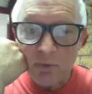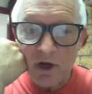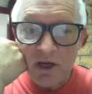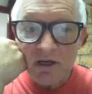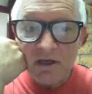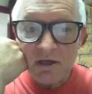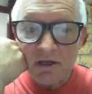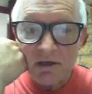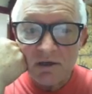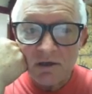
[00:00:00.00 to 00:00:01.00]
in her
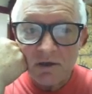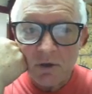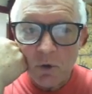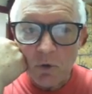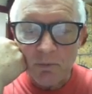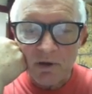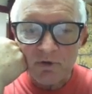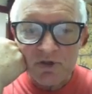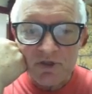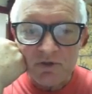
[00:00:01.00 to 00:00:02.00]
brain,
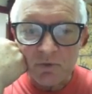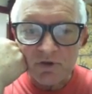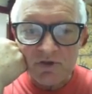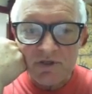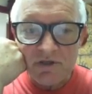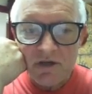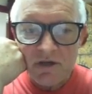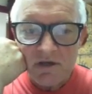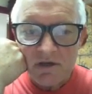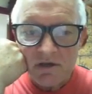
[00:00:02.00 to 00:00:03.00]
or maybe she
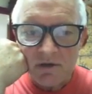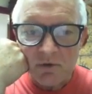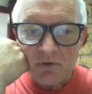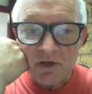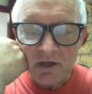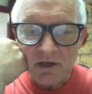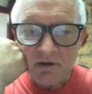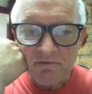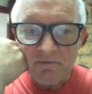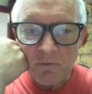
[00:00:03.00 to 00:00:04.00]
was
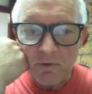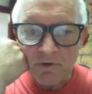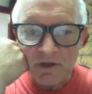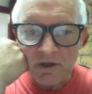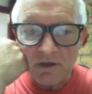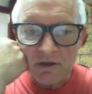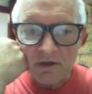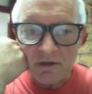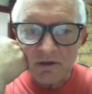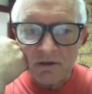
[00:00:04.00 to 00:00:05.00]
doing enough for
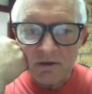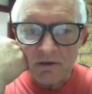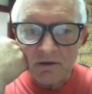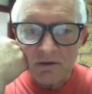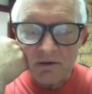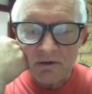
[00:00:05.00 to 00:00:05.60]
the